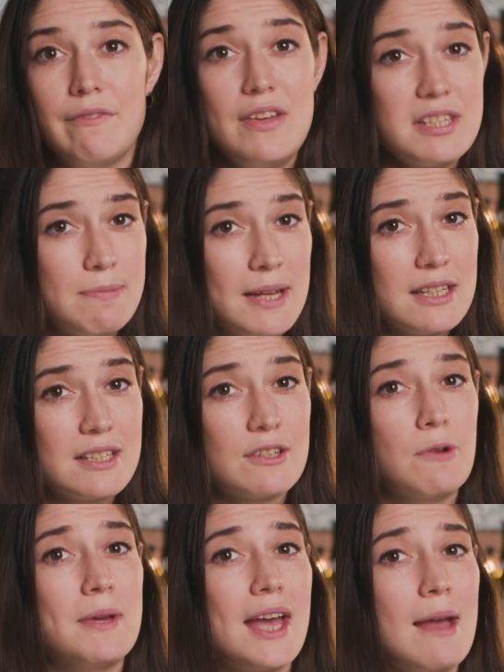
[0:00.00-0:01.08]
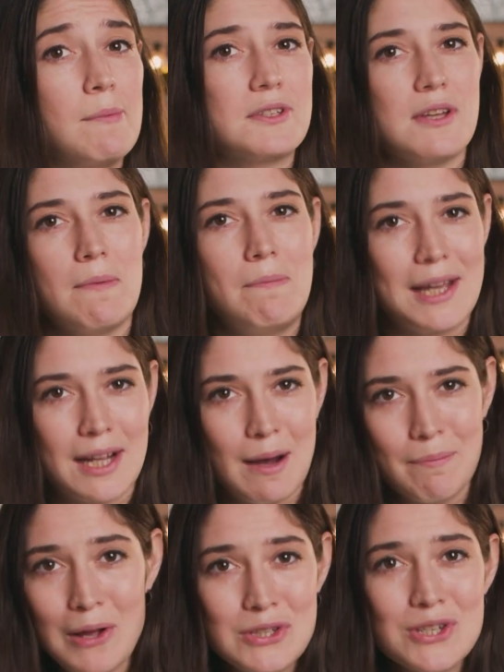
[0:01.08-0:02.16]
This means you'll be able to pick
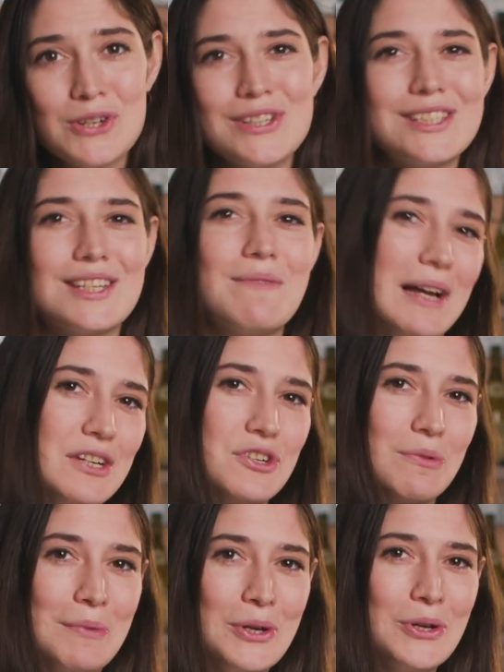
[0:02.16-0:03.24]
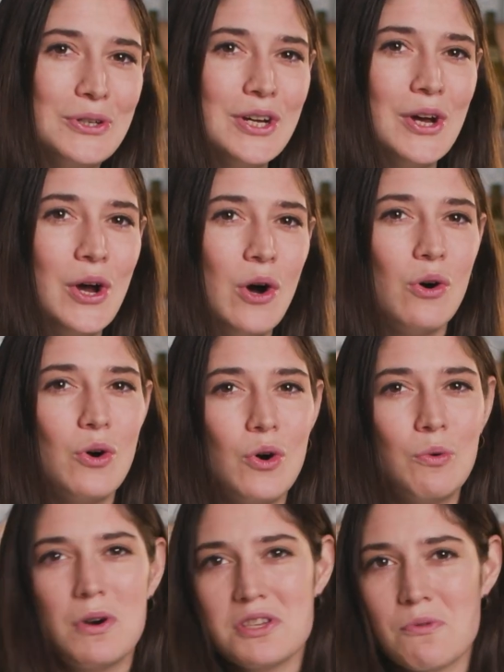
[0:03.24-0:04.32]
up bottles that match your mood
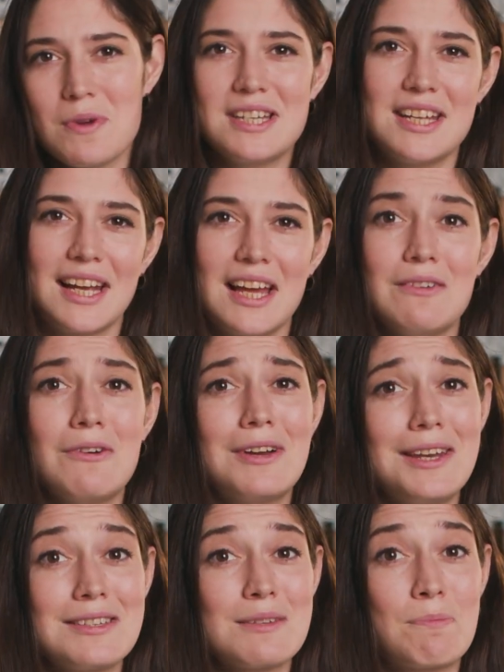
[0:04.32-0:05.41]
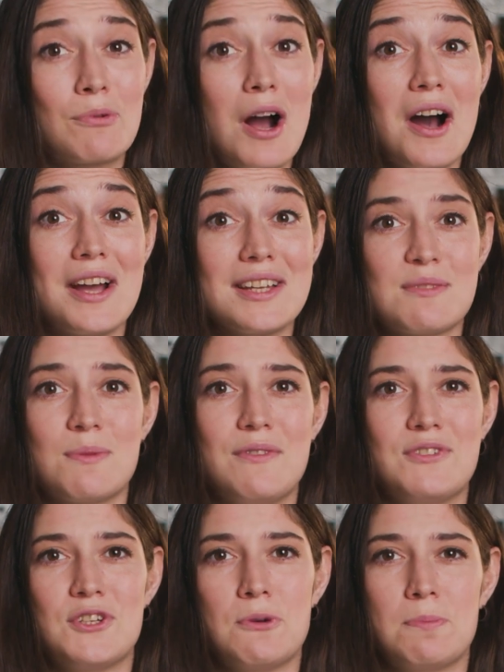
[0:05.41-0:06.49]
or what you're eating and not get a surprise with
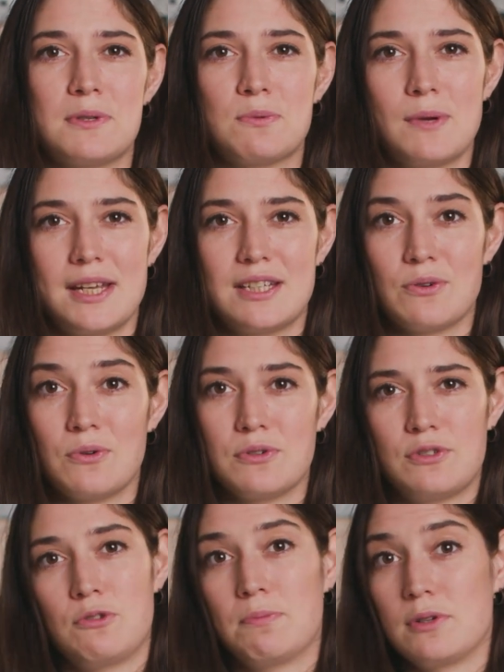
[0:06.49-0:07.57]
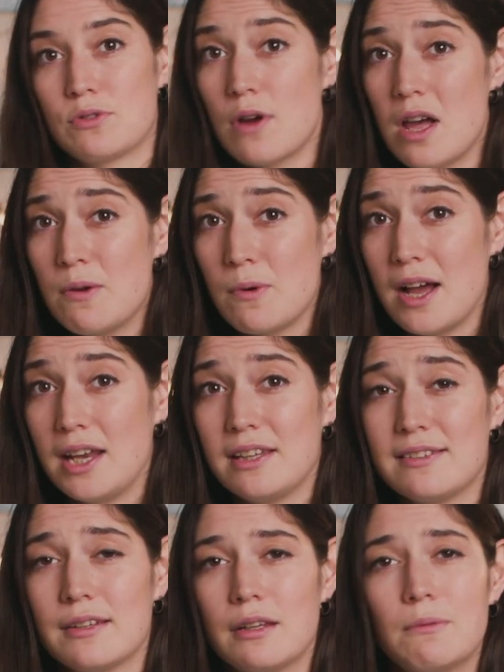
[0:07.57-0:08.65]
super sweet or super dry
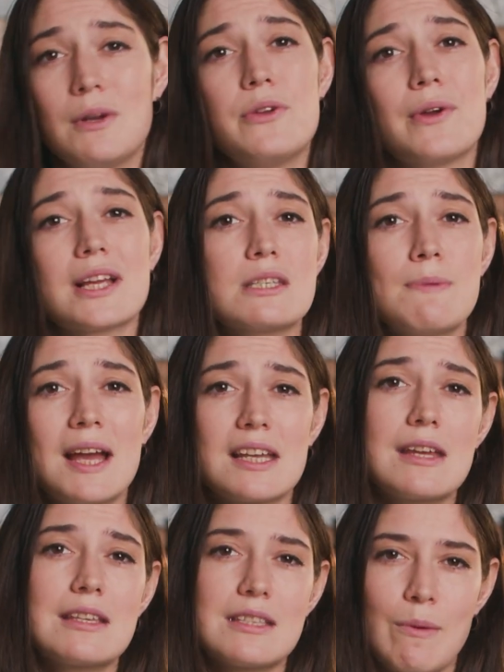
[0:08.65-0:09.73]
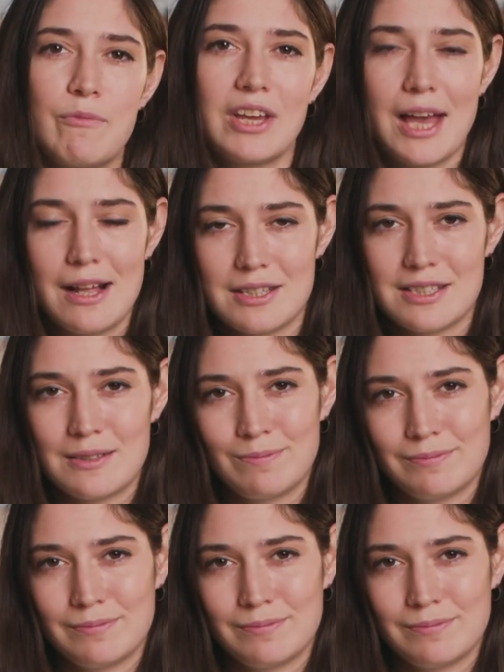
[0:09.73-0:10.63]
wines when you're expecting something else.